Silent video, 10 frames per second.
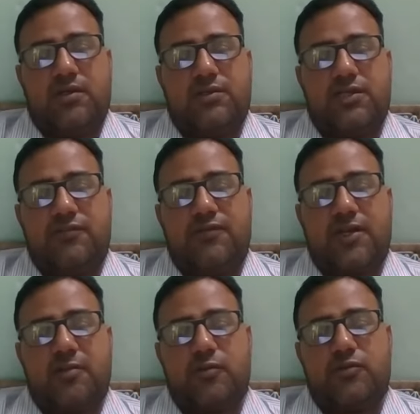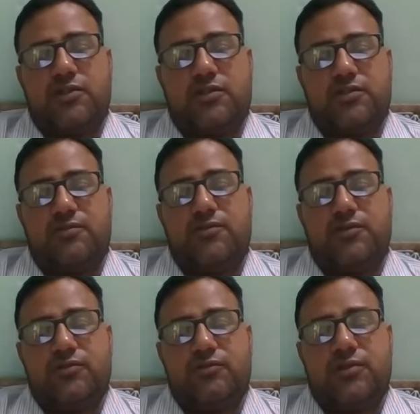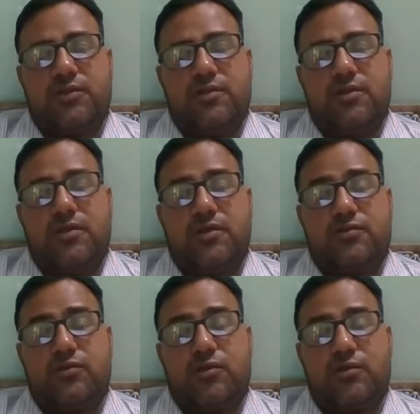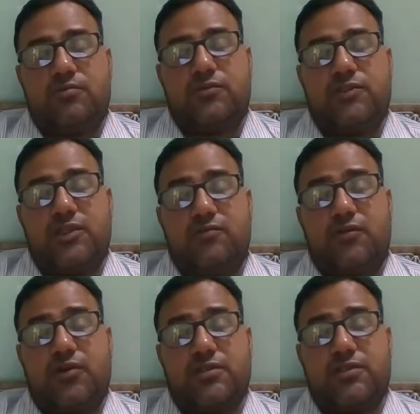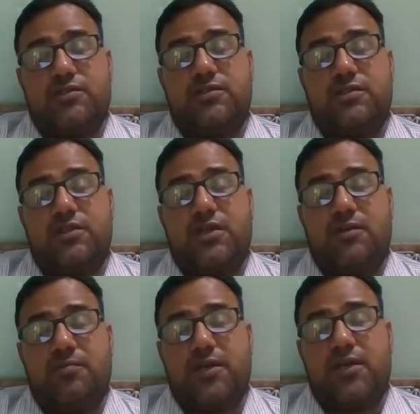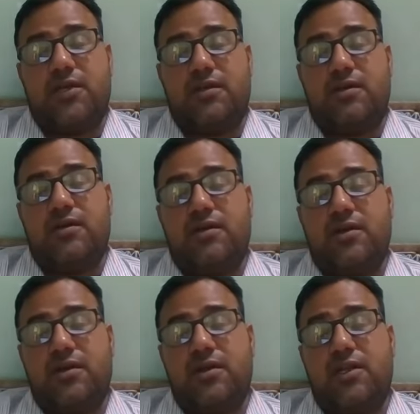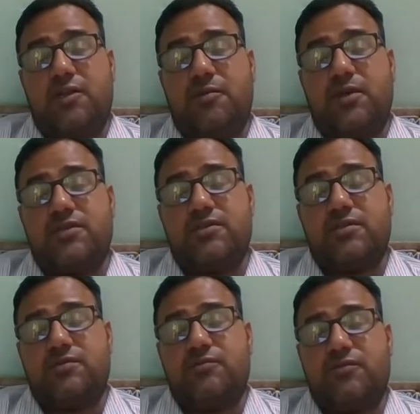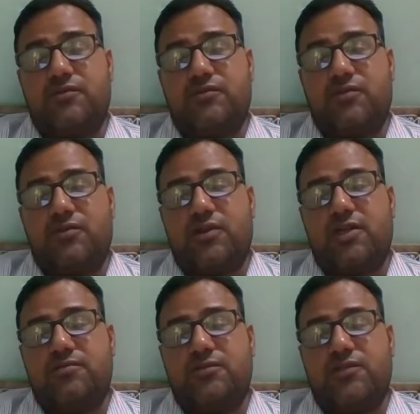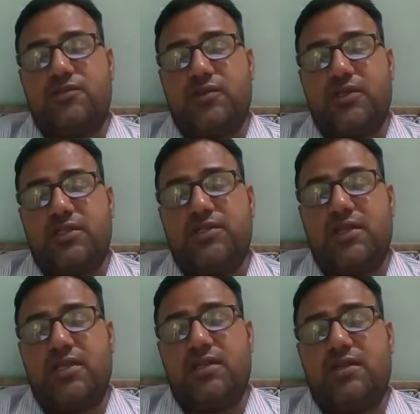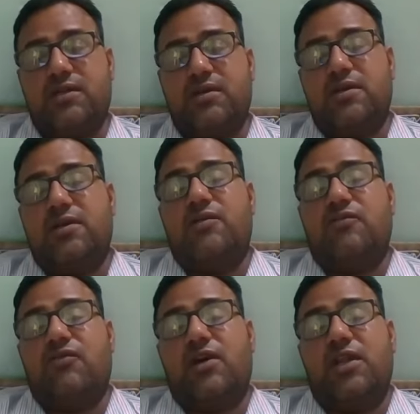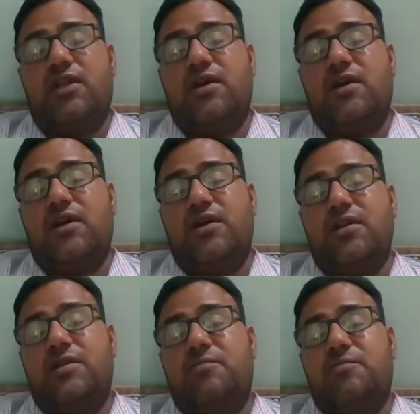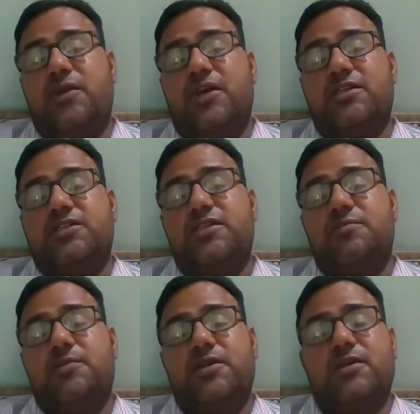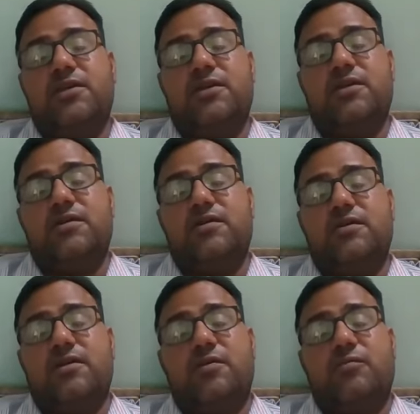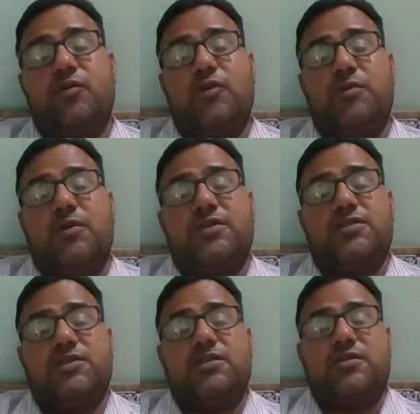Seed packing process which used in sorghum seed production. Seed are packed in gunny bags for short-term storage and while in HDP polybags,